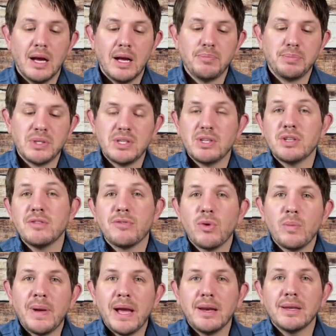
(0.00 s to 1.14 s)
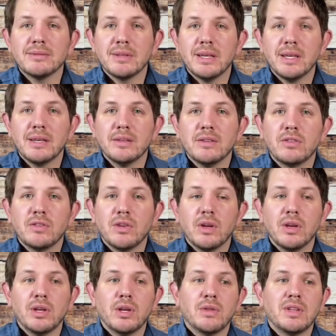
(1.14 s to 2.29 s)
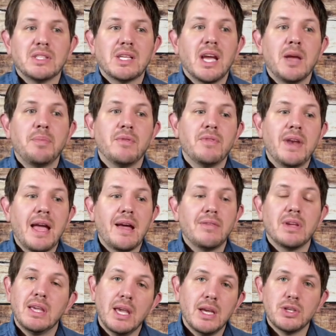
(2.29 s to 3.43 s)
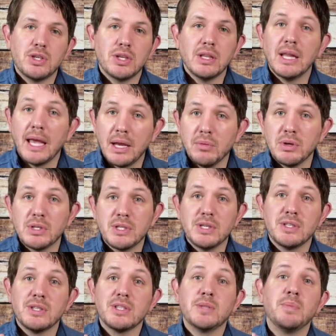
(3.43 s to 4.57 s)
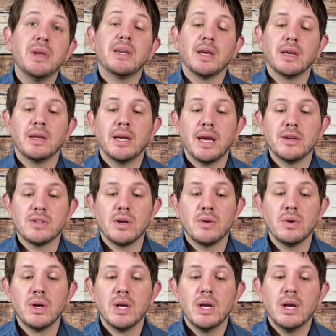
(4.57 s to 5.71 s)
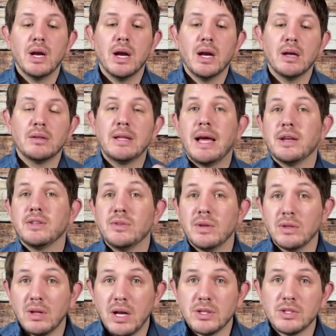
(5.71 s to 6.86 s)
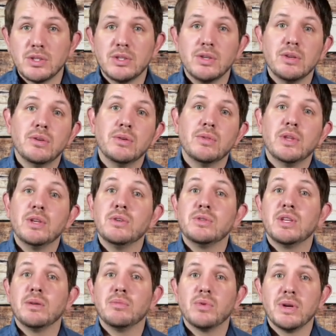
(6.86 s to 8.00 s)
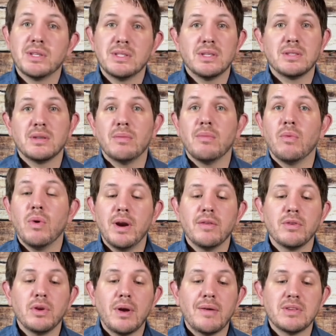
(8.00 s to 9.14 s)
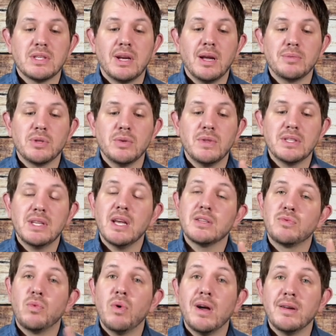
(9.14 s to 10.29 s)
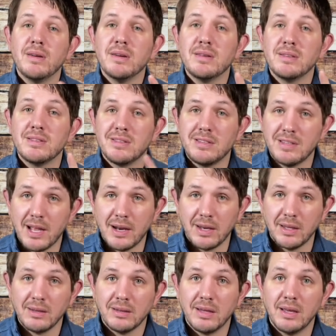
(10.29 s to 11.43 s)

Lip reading: Position formatting is, the type of navigation language this is speaking, okay? So latitude and longitude, the UTM grid system, whatever you have it set up to, this has one setting,